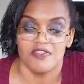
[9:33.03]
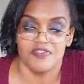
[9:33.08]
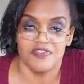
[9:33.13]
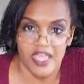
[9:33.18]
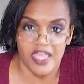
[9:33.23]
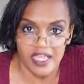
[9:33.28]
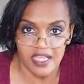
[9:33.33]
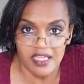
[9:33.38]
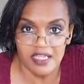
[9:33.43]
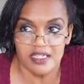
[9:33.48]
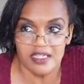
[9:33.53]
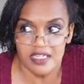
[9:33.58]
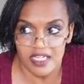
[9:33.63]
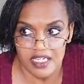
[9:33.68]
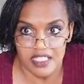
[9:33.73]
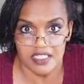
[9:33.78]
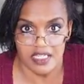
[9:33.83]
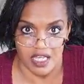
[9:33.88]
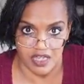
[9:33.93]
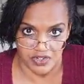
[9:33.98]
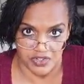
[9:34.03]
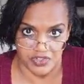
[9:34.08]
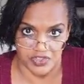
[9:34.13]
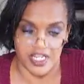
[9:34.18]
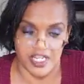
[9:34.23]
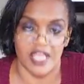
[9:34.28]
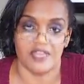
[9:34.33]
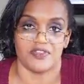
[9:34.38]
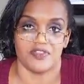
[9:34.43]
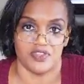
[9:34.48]
They need to
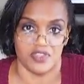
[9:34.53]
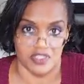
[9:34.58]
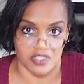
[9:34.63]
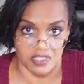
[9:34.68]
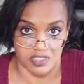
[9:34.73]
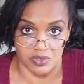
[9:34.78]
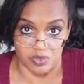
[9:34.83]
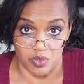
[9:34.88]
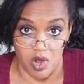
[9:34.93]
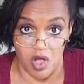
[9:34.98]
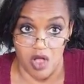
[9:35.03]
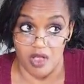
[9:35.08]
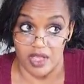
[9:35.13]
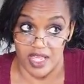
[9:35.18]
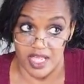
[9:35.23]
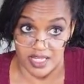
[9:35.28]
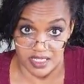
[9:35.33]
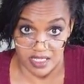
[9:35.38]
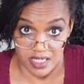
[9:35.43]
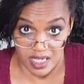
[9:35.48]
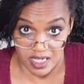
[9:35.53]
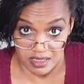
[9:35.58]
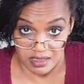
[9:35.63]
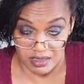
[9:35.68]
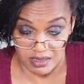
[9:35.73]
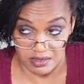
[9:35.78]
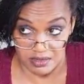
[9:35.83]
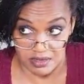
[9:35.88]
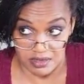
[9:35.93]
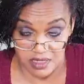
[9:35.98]
understand that this is wrong and
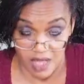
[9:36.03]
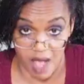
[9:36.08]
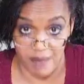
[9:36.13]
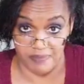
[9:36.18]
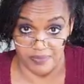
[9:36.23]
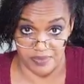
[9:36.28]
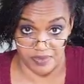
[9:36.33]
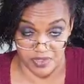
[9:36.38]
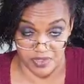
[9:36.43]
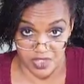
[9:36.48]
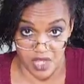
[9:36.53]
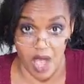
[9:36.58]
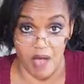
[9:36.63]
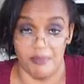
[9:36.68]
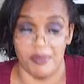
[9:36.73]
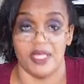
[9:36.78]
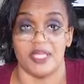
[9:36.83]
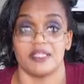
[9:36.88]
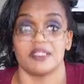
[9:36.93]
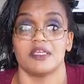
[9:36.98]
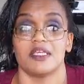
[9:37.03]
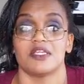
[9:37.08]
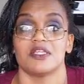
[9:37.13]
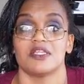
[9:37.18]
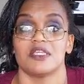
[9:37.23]
stop it.